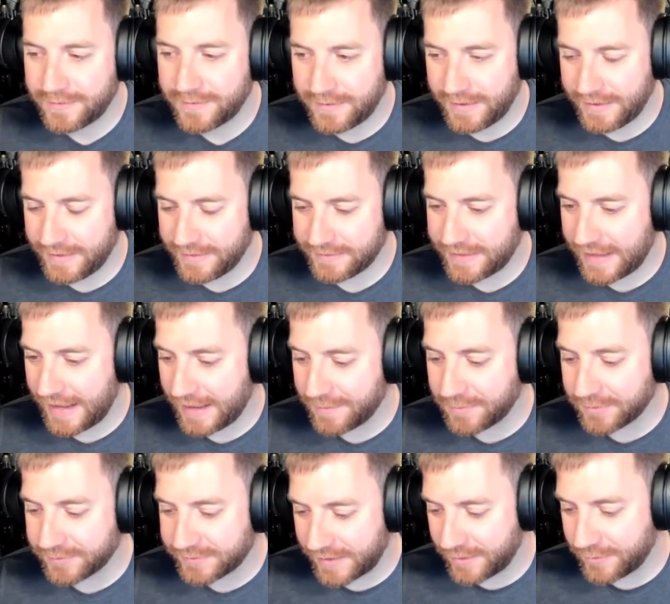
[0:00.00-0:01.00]
and
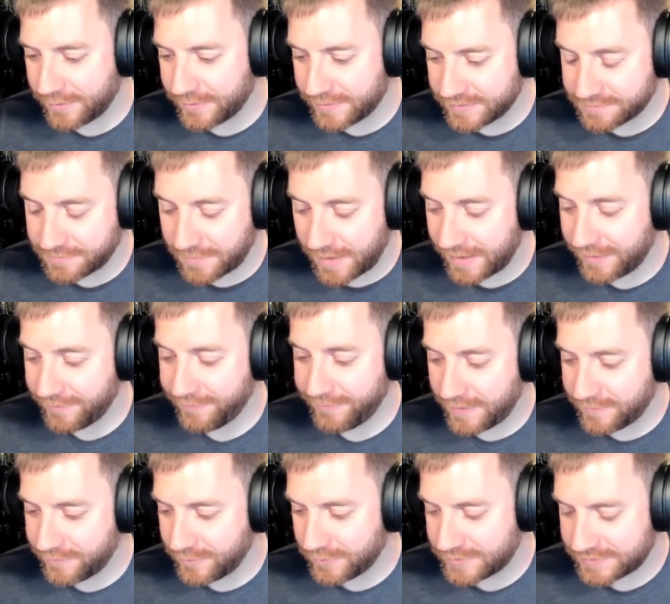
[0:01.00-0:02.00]
Campbeltown is my
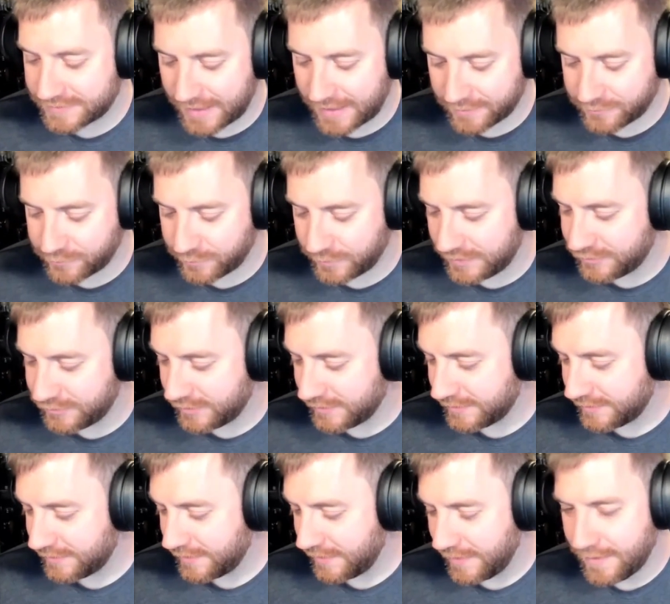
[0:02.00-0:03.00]
favorite Scotch region.